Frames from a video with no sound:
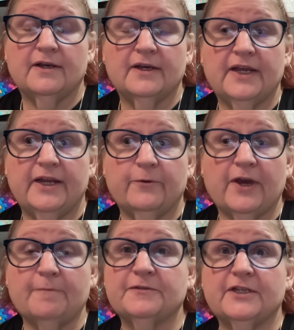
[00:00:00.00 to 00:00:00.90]
anyway,
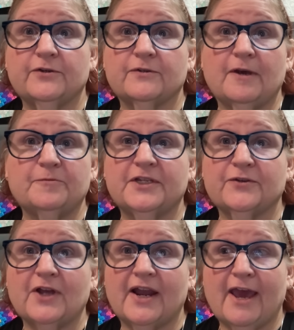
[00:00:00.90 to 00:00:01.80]
I'm still
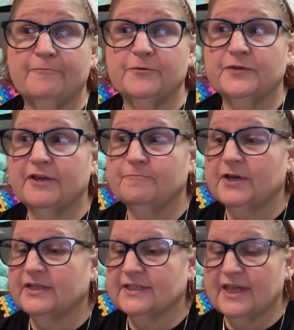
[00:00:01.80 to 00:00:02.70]
not happy with him
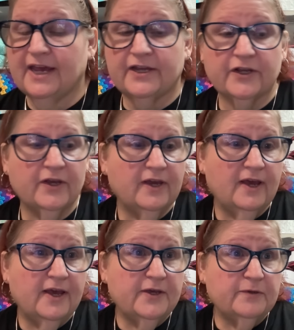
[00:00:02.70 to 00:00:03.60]
because of that.
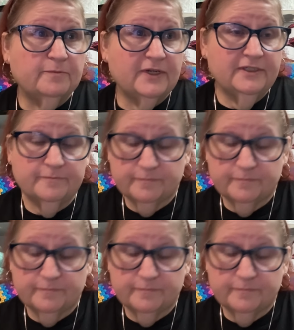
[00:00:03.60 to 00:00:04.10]
But